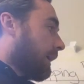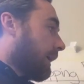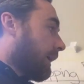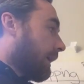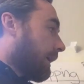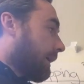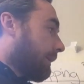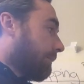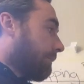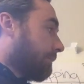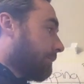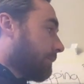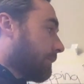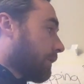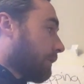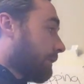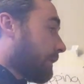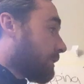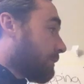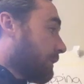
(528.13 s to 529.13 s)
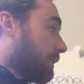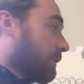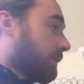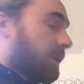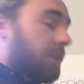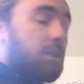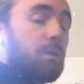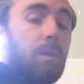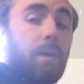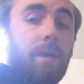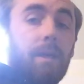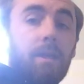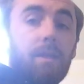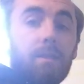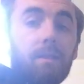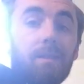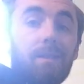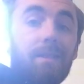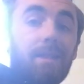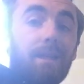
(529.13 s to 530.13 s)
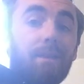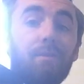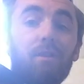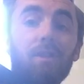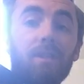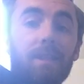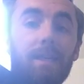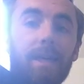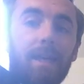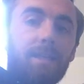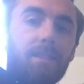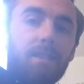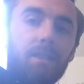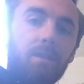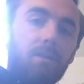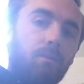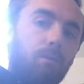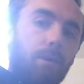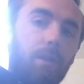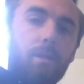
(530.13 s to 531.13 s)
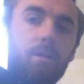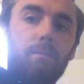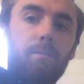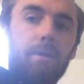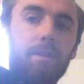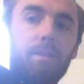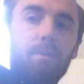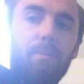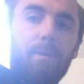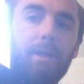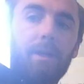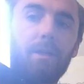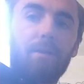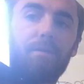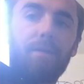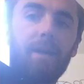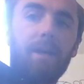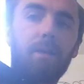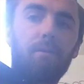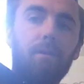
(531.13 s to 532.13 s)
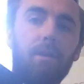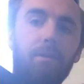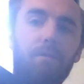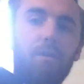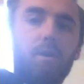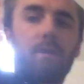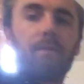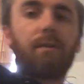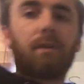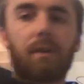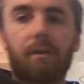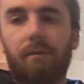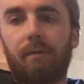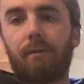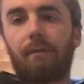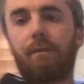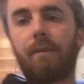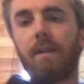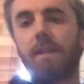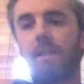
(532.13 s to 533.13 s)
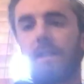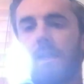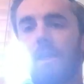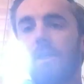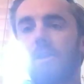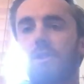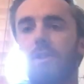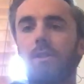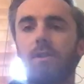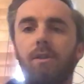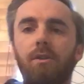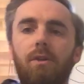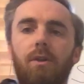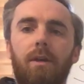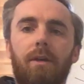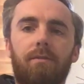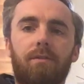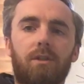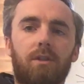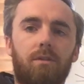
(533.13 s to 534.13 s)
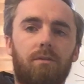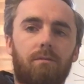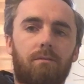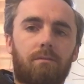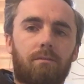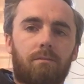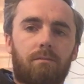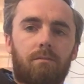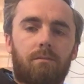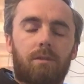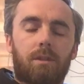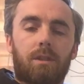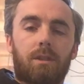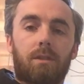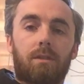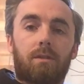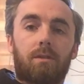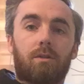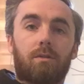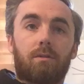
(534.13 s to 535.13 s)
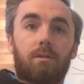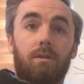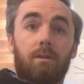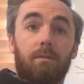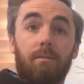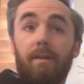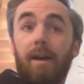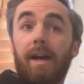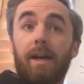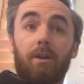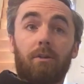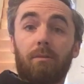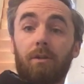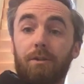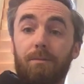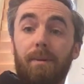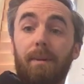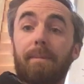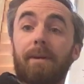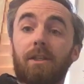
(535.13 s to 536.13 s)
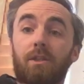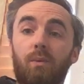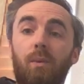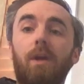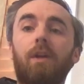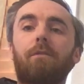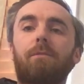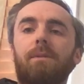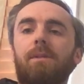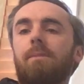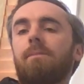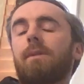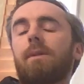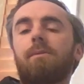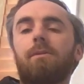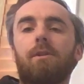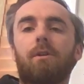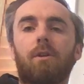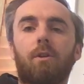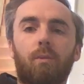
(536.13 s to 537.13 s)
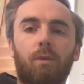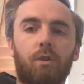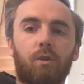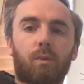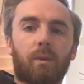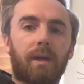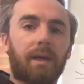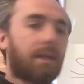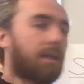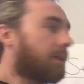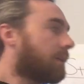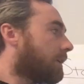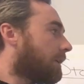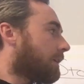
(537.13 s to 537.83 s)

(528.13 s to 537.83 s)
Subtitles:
The reason we do it this way is instead of just guessing whether to multiply or divide, right? If you're converting from feet to inches, you know you have to divide or multiply by 12, but sometimes you don't know which way.